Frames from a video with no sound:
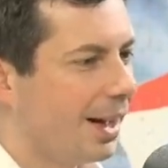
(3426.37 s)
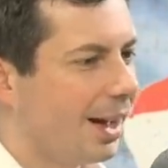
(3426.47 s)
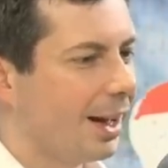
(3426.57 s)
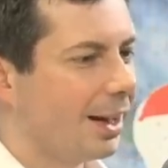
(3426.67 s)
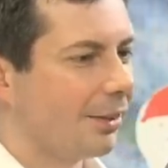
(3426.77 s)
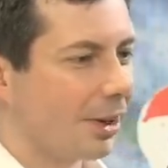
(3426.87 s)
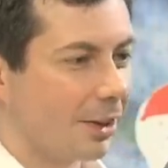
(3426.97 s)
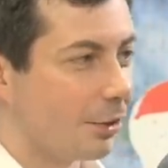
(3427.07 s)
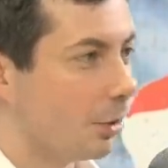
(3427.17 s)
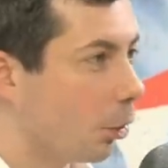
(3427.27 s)
and I've got
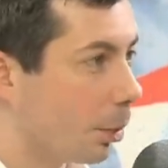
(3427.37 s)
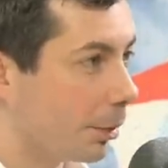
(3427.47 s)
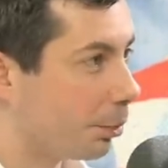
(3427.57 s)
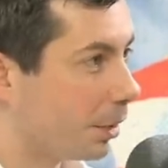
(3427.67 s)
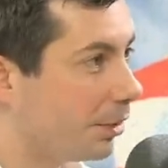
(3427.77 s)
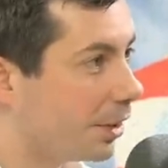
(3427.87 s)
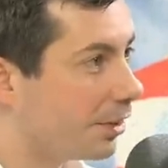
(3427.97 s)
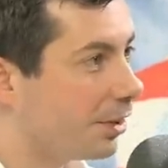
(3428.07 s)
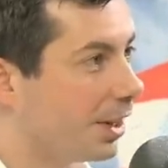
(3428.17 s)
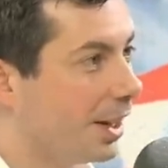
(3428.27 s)
this enormous
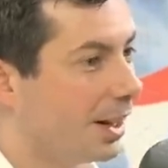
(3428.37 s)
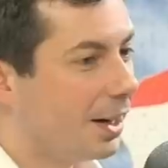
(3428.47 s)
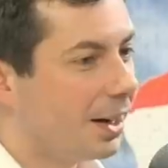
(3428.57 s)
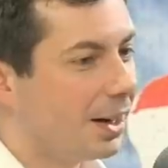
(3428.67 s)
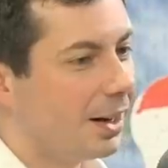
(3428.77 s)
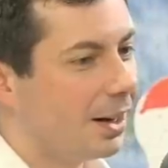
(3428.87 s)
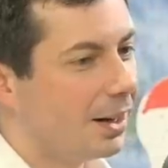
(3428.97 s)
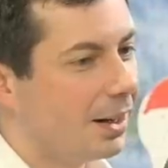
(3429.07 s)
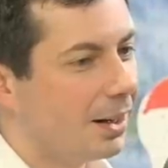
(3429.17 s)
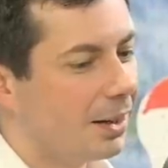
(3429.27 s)
privilege uh,
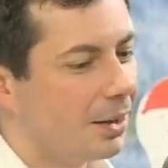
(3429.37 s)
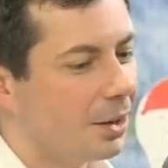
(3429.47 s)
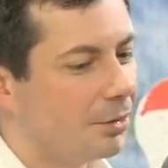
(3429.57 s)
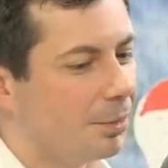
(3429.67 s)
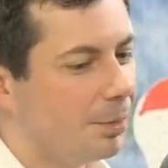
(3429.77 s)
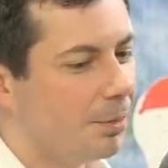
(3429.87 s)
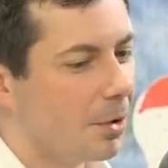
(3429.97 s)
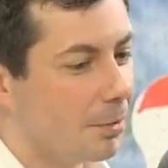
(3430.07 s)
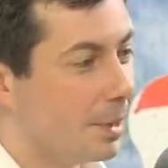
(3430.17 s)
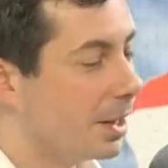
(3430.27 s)
uh, of
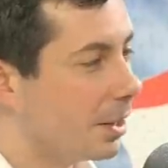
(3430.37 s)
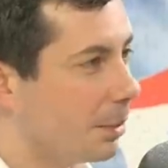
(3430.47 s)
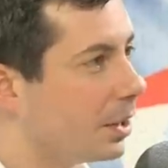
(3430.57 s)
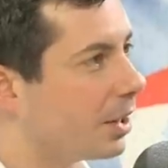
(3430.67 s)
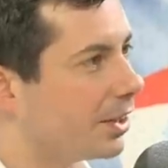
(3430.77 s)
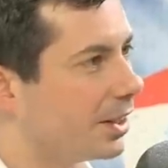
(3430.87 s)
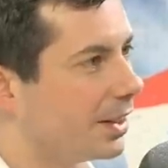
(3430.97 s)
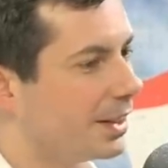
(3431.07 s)
of being in the middle of it.